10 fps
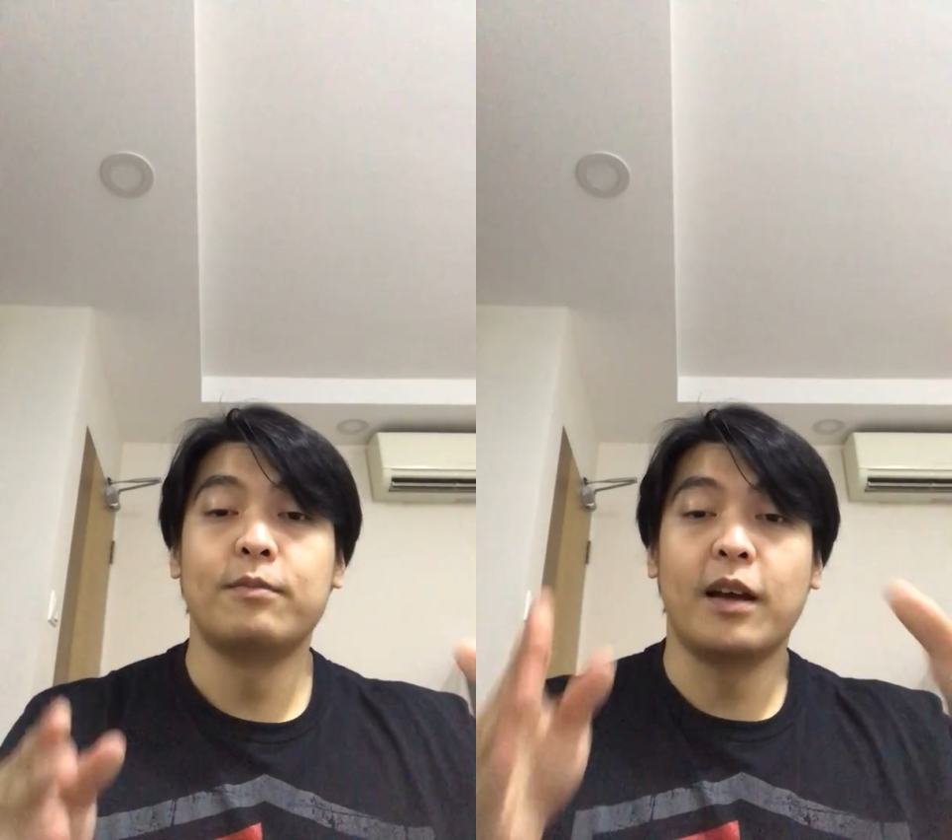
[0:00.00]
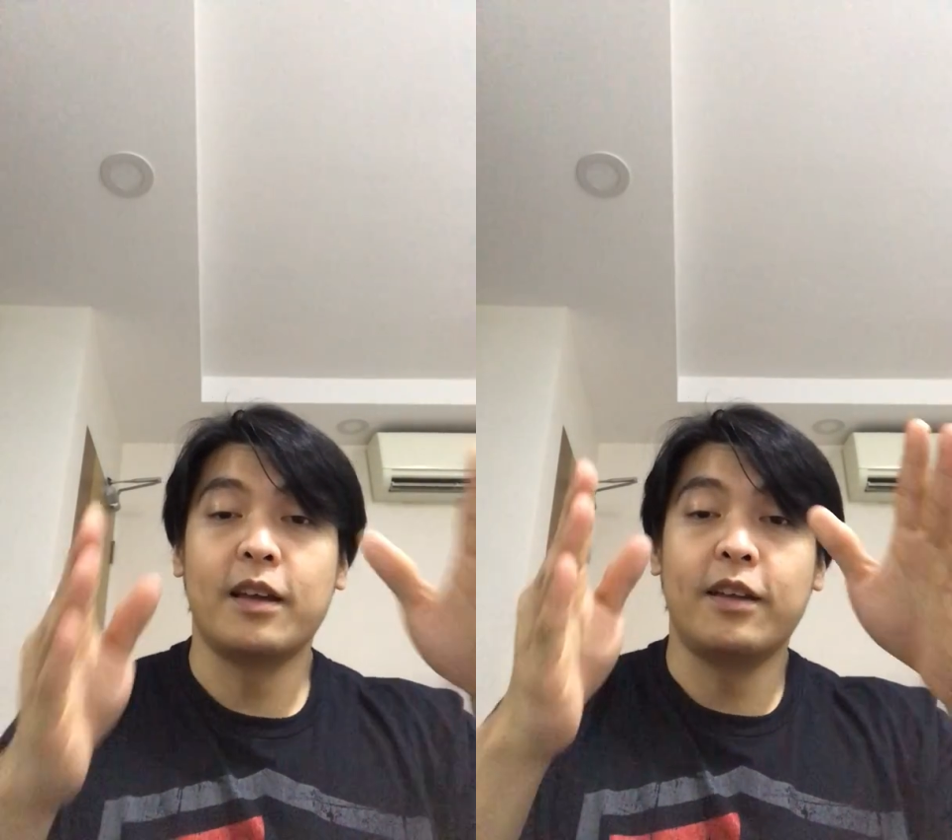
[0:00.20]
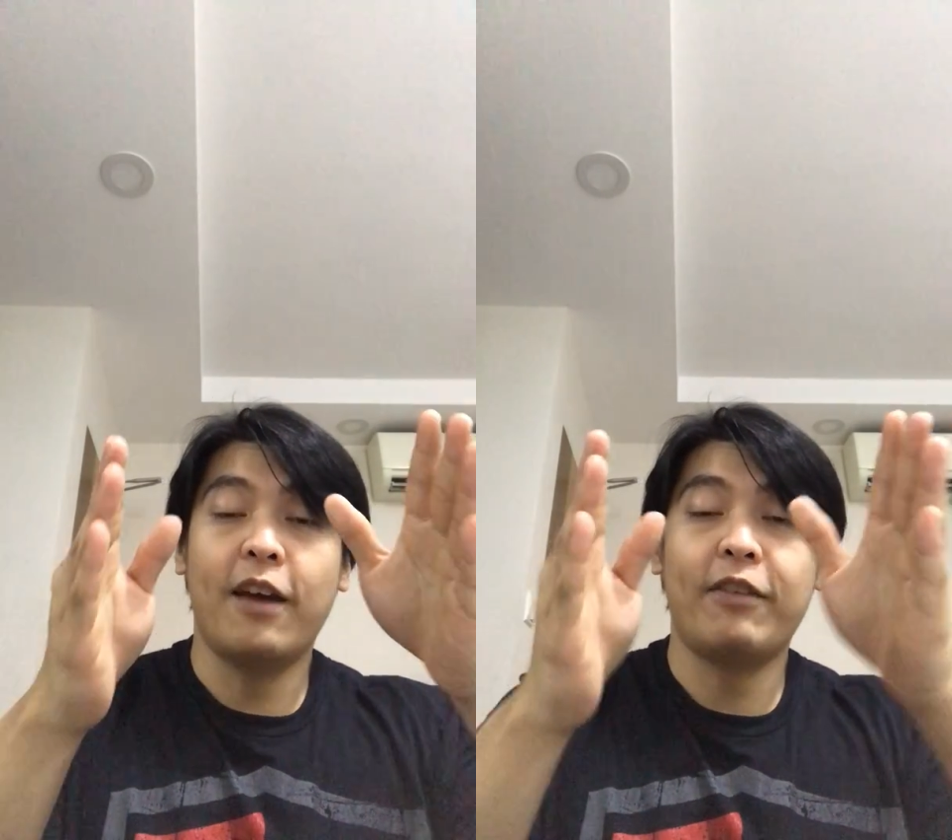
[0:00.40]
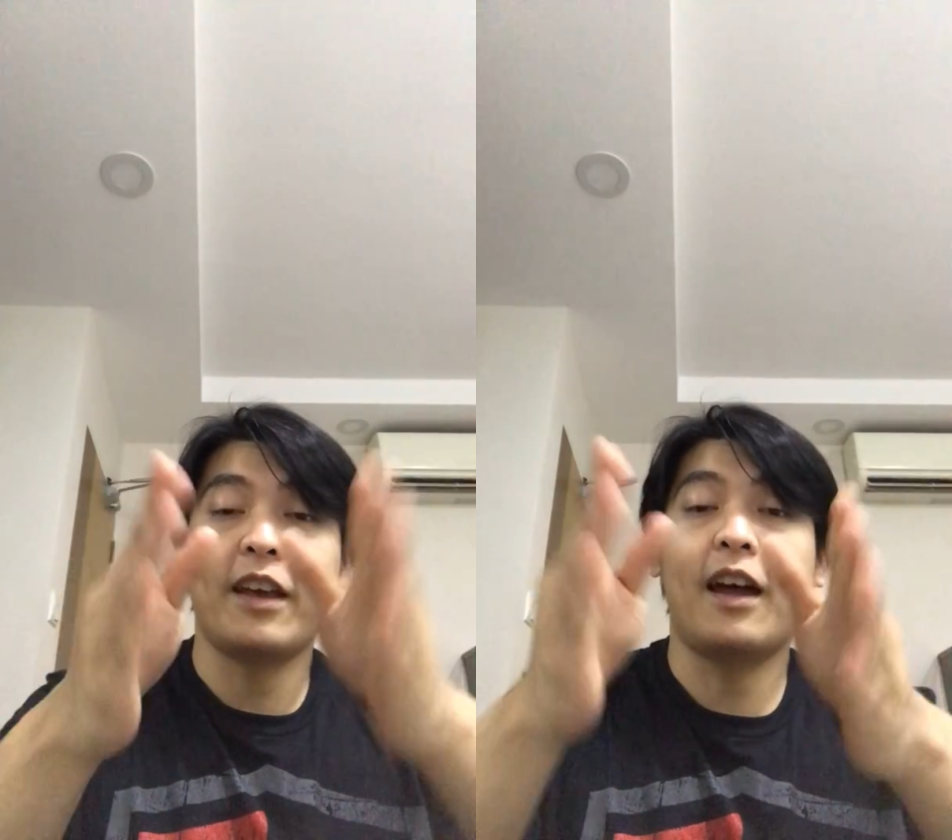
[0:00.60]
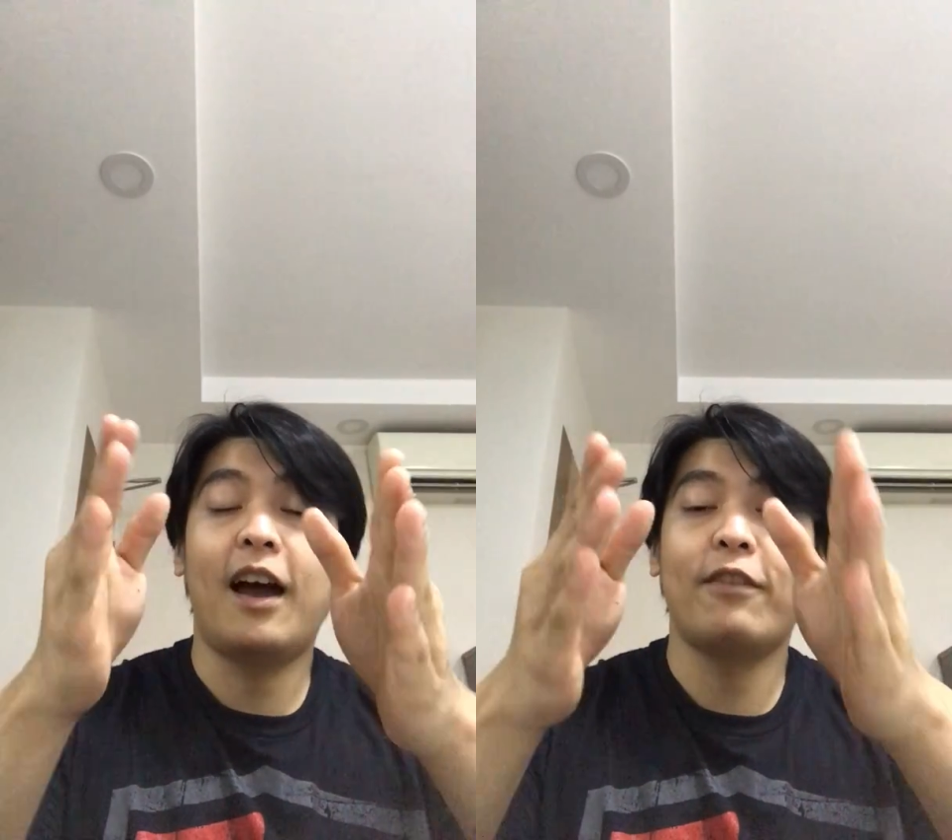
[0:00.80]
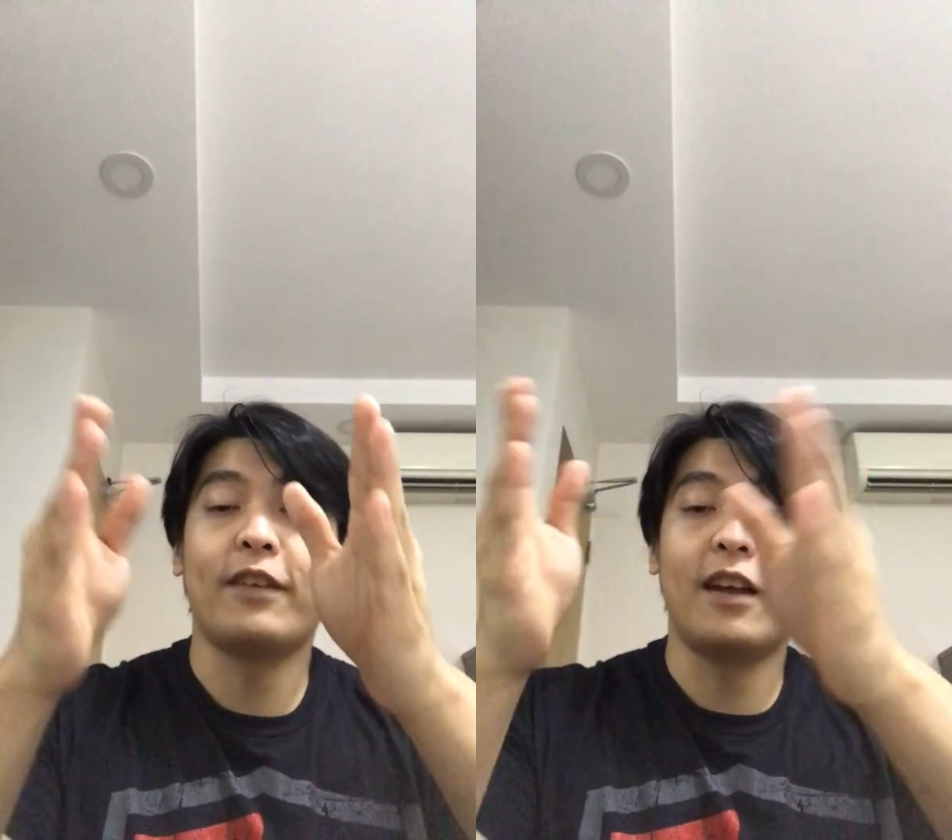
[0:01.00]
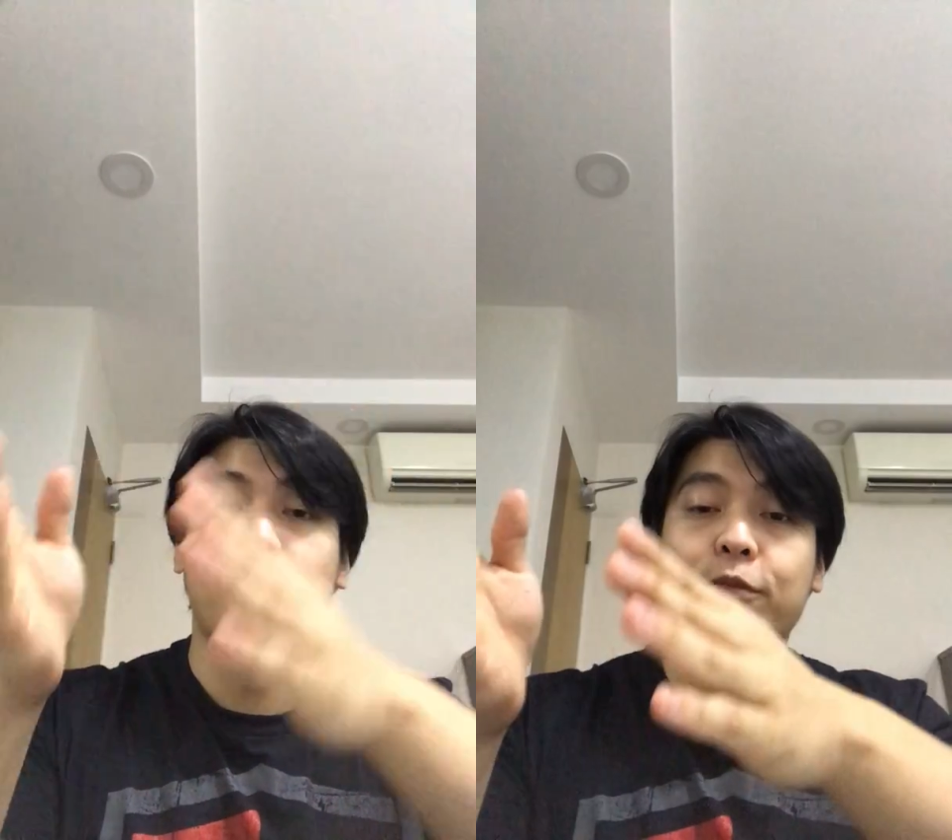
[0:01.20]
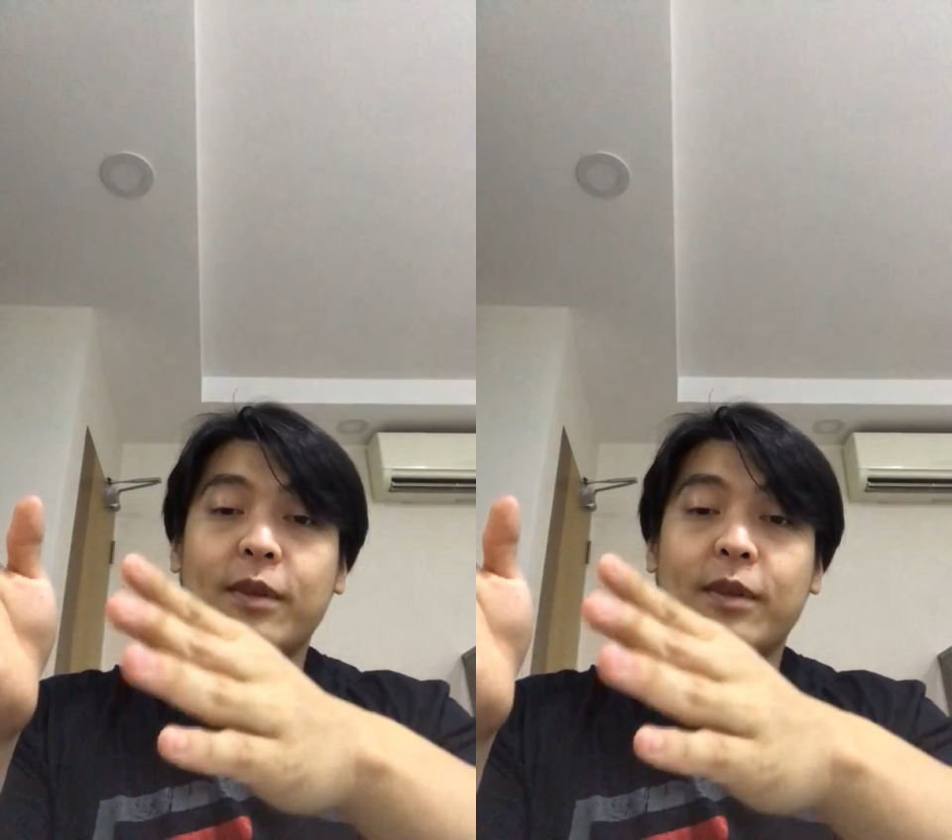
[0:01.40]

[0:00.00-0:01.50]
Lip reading: By having a half and half